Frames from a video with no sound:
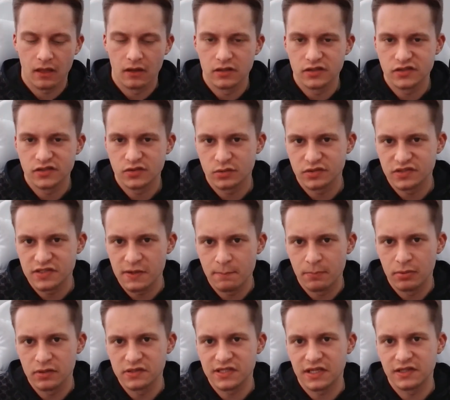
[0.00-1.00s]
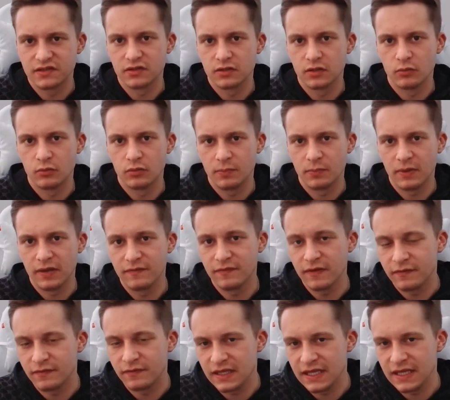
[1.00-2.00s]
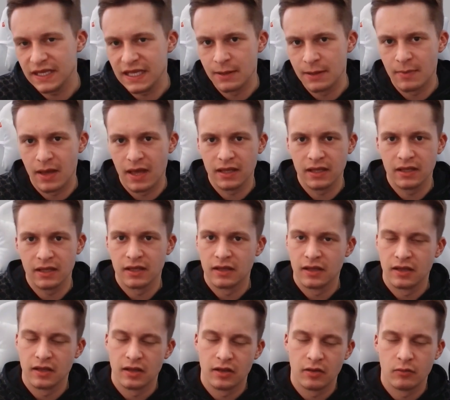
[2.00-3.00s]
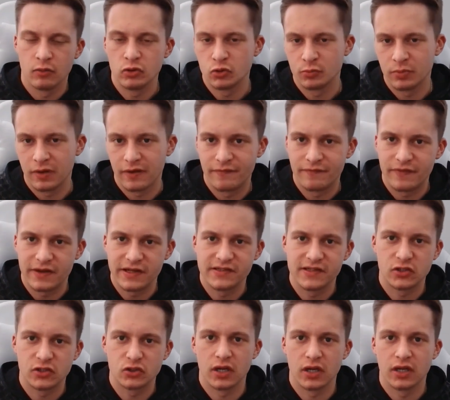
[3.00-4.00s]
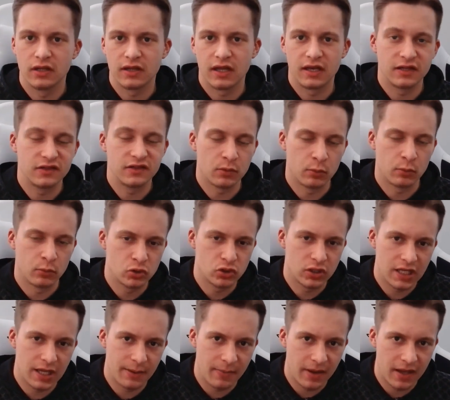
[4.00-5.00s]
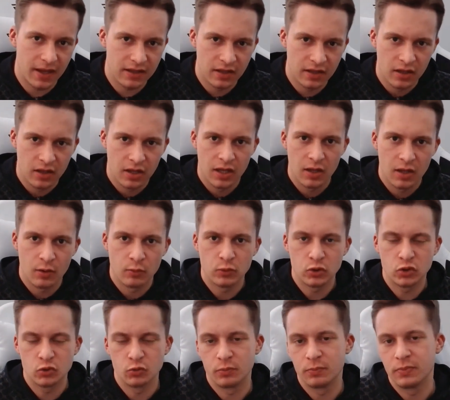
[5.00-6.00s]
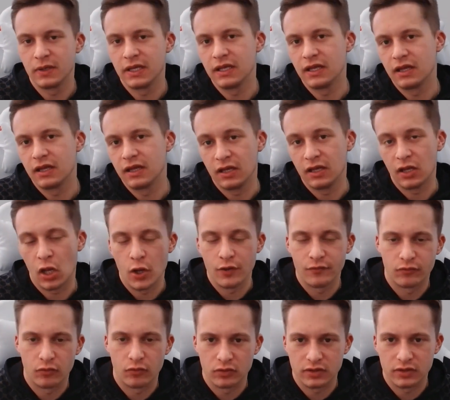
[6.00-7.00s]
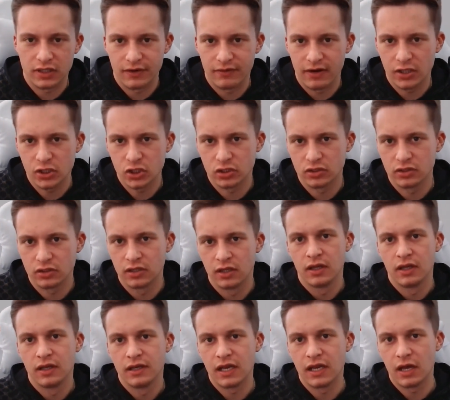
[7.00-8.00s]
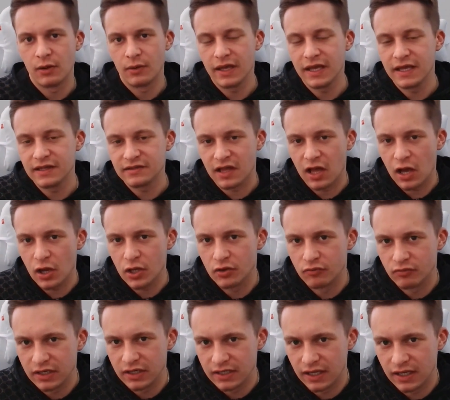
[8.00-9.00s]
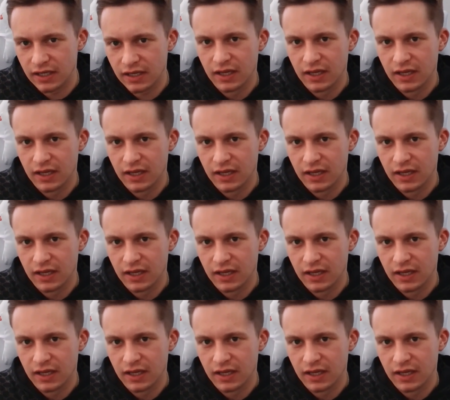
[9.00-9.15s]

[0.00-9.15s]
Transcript: So a simple setup would be 50 EMA, which would be a faster trend, and a 200 EMA, which would be a overall direction. Now here's how you read it.